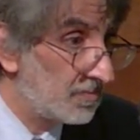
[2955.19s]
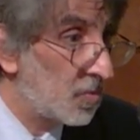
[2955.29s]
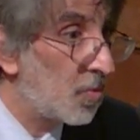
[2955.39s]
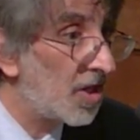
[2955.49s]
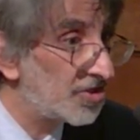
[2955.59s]

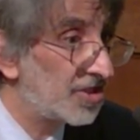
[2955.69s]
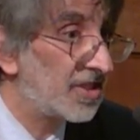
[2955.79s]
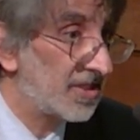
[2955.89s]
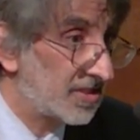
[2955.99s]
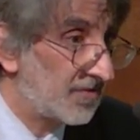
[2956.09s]

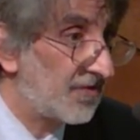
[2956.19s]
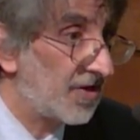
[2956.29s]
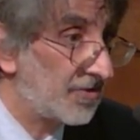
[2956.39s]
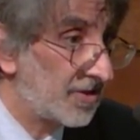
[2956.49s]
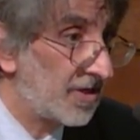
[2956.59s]
Washington is the
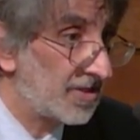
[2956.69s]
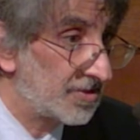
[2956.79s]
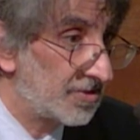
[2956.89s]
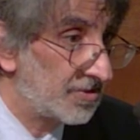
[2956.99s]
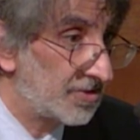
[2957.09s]
father of the
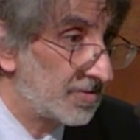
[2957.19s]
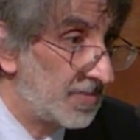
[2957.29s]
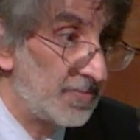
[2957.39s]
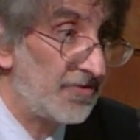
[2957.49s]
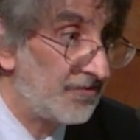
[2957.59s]
Constitution.
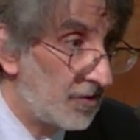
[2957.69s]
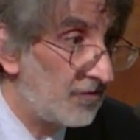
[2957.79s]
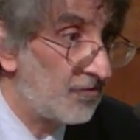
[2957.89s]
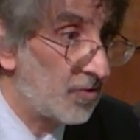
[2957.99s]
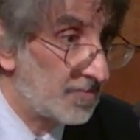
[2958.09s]
People vote
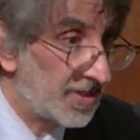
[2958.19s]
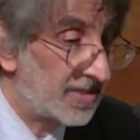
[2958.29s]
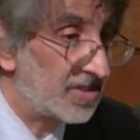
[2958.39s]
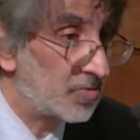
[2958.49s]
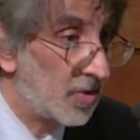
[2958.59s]
for it
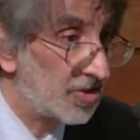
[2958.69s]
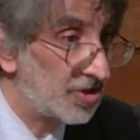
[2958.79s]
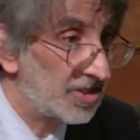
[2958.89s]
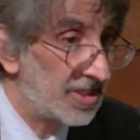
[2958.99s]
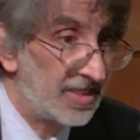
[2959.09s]
because it's
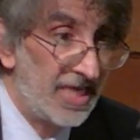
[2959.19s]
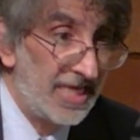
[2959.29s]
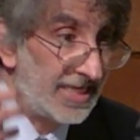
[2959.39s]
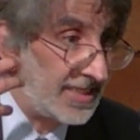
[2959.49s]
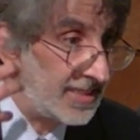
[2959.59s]
Washington.
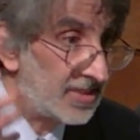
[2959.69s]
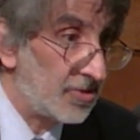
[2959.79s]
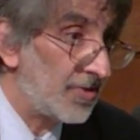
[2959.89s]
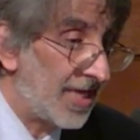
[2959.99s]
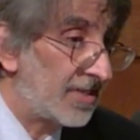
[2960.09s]
He's the
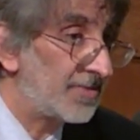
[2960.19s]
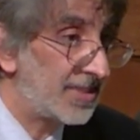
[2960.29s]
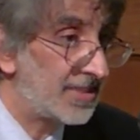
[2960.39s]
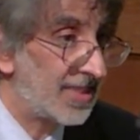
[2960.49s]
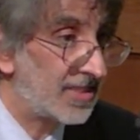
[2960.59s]
unanimously
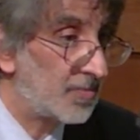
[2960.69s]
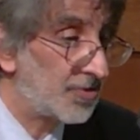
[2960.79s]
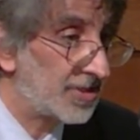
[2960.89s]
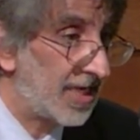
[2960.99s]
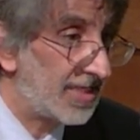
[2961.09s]
selected
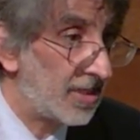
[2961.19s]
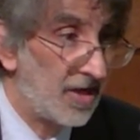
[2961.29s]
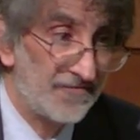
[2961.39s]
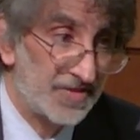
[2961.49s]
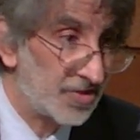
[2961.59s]
presiding
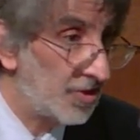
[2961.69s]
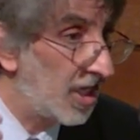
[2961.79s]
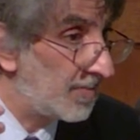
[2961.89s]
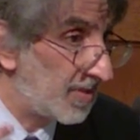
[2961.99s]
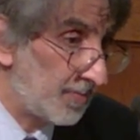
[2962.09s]
officer.
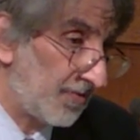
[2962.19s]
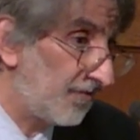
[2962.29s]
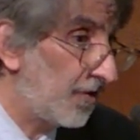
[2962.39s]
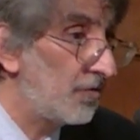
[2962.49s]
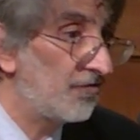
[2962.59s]
People
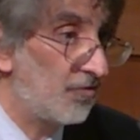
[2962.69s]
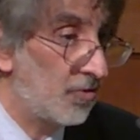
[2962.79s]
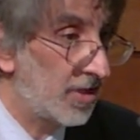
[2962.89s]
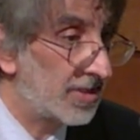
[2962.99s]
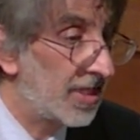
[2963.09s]
vote
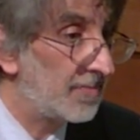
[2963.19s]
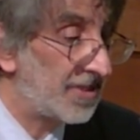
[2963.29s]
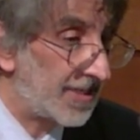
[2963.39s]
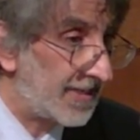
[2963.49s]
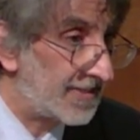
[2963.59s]
for it
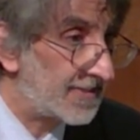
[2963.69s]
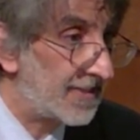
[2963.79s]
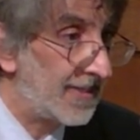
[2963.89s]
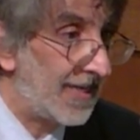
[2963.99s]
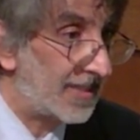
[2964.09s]
because
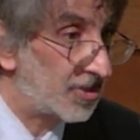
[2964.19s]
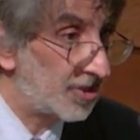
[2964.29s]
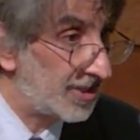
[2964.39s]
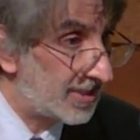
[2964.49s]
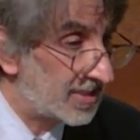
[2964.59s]

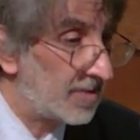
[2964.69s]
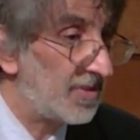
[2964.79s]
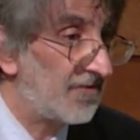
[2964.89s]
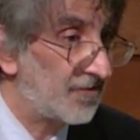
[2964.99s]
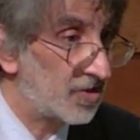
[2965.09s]
actually he's going to be
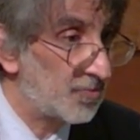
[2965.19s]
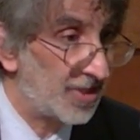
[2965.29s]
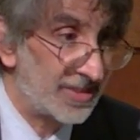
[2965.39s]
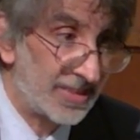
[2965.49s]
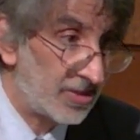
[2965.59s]
the first
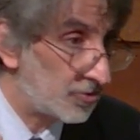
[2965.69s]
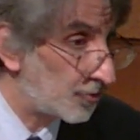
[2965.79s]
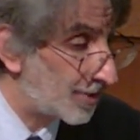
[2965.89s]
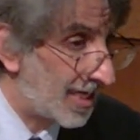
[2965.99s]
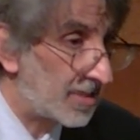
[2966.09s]
president. He's
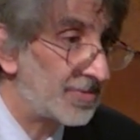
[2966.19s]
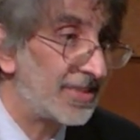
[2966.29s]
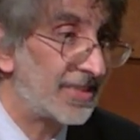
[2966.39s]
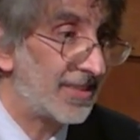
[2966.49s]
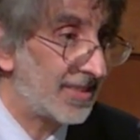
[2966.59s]
unanimously
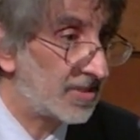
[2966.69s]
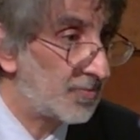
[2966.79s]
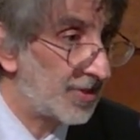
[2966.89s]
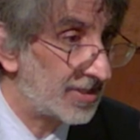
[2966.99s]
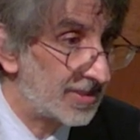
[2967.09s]
selected
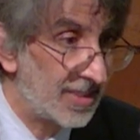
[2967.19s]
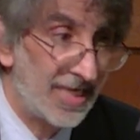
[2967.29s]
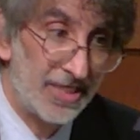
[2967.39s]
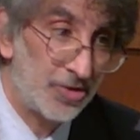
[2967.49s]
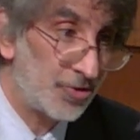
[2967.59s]
president.
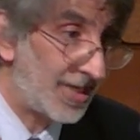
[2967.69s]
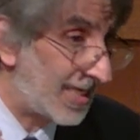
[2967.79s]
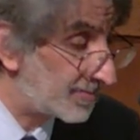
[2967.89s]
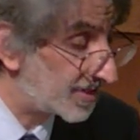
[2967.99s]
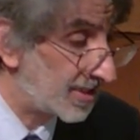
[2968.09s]
He's
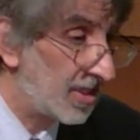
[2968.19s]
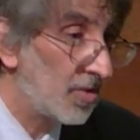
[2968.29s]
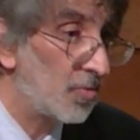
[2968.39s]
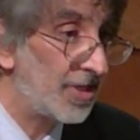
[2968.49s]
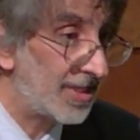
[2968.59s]
unanimously
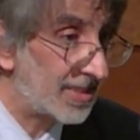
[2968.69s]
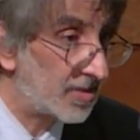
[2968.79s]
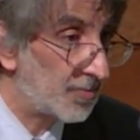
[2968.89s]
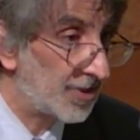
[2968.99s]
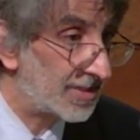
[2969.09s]

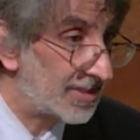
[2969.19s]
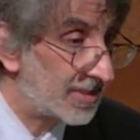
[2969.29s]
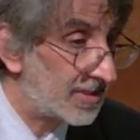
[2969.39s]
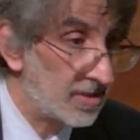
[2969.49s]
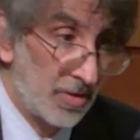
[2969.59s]
reelected
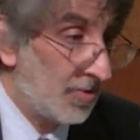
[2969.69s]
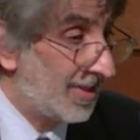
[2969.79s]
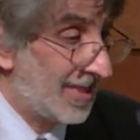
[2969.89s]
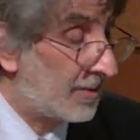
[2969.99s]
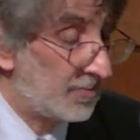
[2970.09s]
president. No one
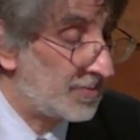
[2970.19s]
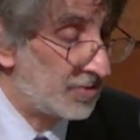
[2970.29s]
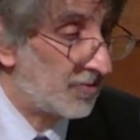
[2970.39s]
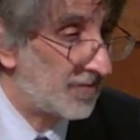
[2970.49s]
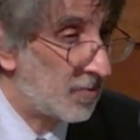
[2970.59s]
that would be
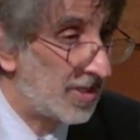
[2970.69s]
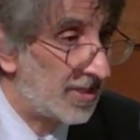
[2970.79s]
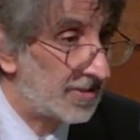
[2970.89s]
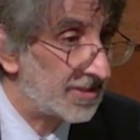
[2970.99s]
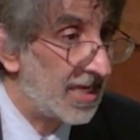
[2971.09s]
true of no one
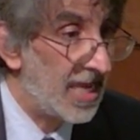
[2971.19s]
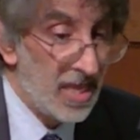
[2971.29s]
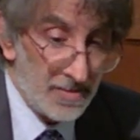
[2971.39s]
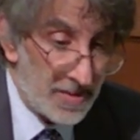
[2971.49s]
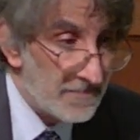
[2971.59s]
else.
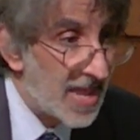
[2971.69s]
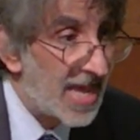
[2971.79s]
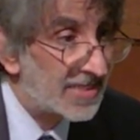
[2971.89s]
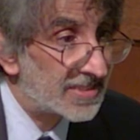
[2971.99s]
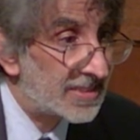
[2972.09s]

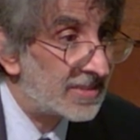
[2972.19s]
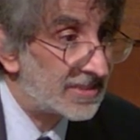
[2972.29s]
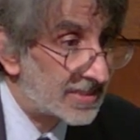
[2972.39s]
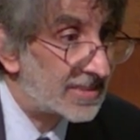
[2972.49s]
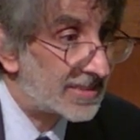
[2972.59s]
Madison
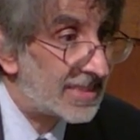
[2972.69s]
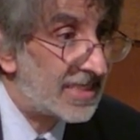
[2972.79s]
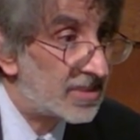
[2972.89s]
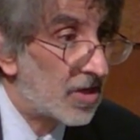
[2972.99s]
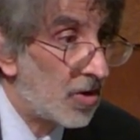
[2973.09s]

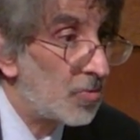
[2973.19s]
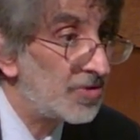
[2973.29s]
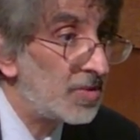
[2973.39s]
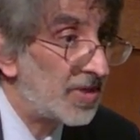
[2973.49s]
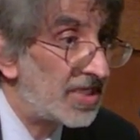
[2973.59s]
succeeds
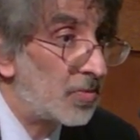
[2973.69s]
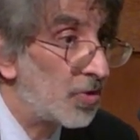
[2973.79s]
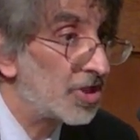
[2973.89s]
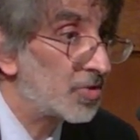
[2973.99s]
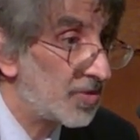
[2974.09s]
only when he
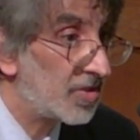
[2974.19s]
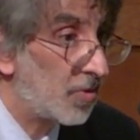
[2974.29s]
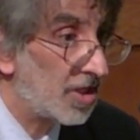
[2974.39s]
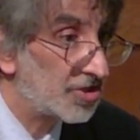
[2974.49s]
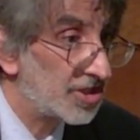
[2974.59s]
works with
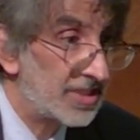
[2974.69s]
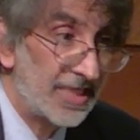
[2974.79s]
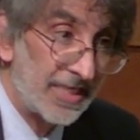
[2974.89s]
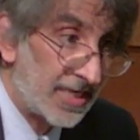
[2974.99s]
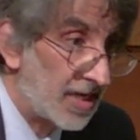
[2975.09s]

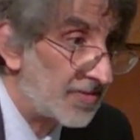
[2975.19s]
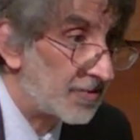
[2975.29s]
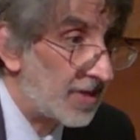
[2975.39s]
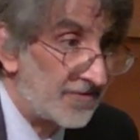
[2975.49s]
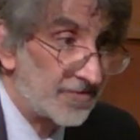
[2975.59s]
Washington and not
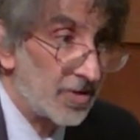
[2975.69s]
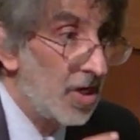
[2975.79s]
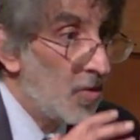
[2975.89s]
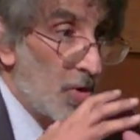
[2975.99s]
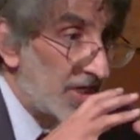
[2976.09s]
thereafter.
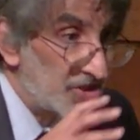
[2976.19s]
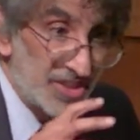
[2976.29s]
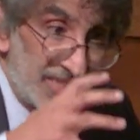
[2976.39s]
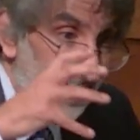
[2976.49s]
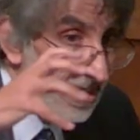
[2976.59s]

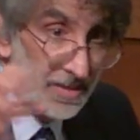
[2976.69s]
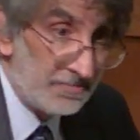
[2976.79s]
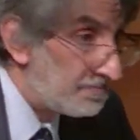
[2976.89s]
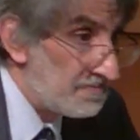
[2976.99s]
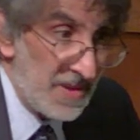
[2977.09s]
Washington
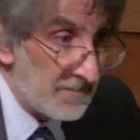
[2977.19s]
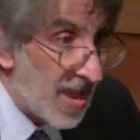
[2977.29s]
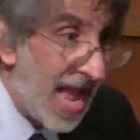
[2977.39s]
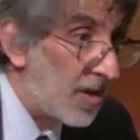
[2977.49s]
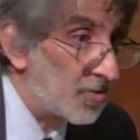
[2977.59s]

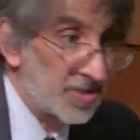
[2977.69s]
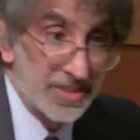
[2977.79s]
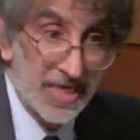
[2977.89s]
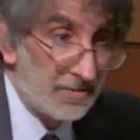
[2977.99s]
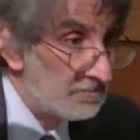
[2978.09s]

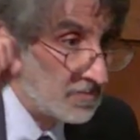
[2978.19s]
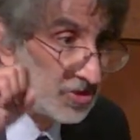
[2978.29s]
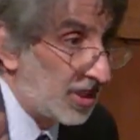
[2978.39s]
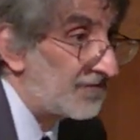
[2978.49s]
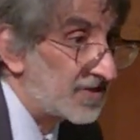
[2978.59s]
empowers
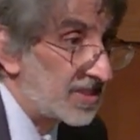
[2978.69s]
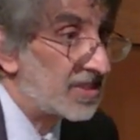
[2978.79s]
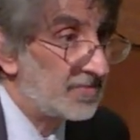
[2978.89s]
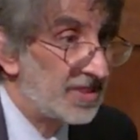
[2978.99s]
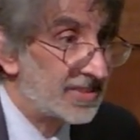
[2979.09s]
Jefferson
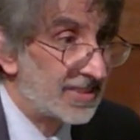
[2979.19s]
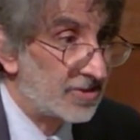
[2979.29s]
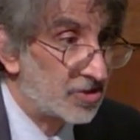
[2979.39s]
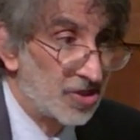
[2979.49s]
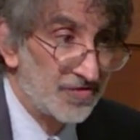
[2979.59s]
to be his
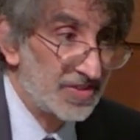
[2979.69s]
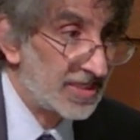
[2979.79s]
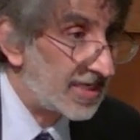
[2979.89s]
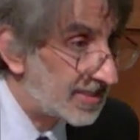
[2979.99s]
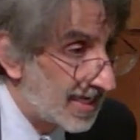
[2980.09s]
Secretary of
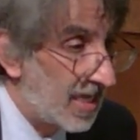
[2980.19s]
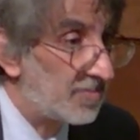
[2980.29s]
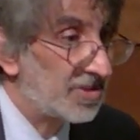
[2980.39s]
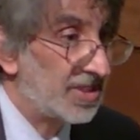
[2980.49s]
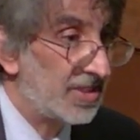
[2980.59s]
State and
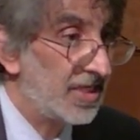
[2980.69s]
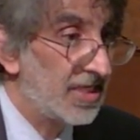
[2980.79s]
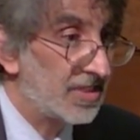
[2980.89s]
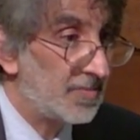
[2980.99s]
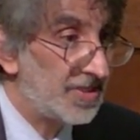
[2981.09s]
Hamilton
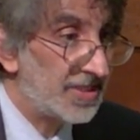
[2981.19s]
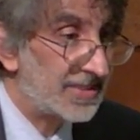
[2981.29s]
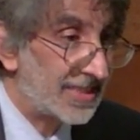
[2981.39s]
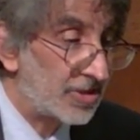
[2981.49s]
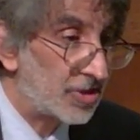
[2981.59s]
to be his
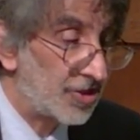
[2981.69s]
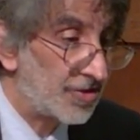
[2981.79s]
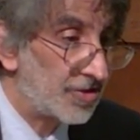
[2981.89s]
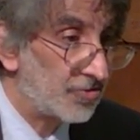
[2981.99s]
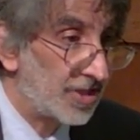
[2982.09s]
Secretary of
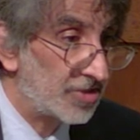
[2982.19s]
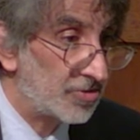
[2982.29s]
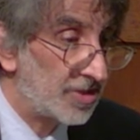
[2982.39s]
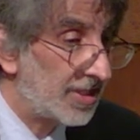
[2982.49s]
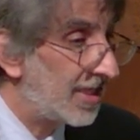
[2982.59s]
the
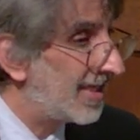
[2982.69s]
Treasury.